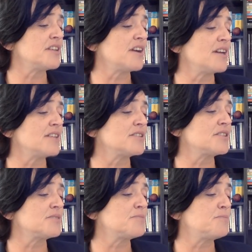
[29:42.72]
the highest
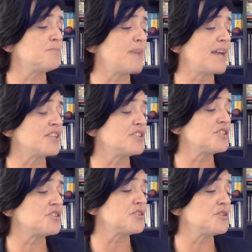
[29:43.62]

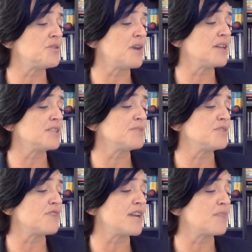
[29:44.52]
S2
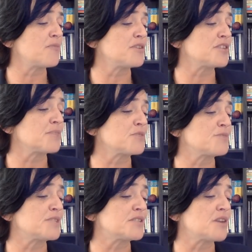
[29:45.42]
high-speed rail project must
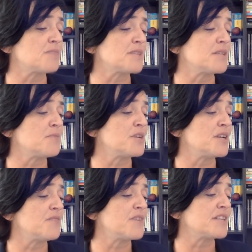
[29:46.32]
be stopped and the money
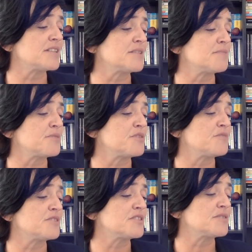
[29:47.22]
invested in
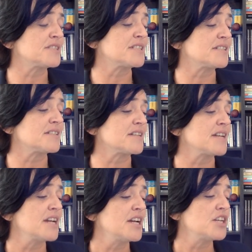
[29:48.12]
improvements to existing
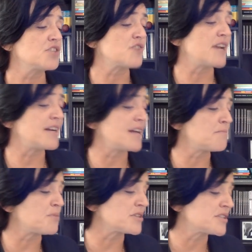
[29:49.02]
train
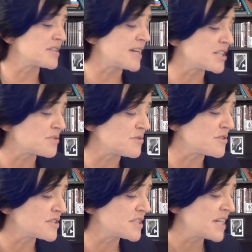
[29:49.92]
and bus
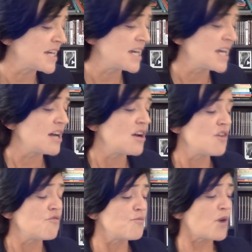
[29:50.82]
networks.
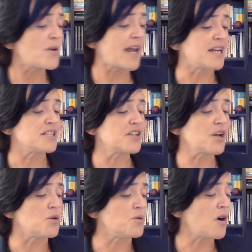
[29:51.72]
Okay,
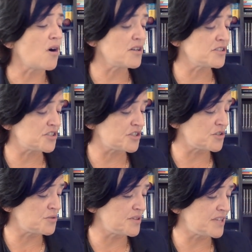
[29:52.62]
so on
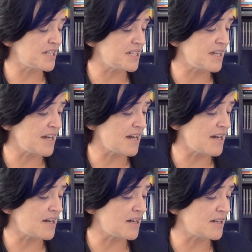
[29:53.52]
to
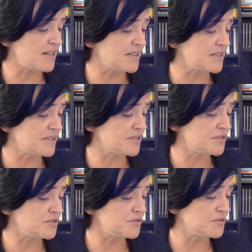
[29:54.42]
the
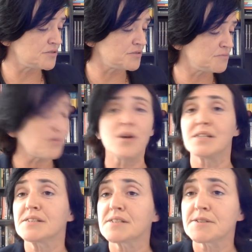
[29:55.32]

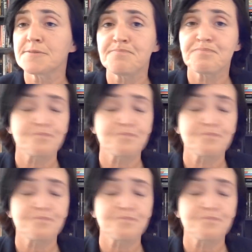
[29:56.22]
points.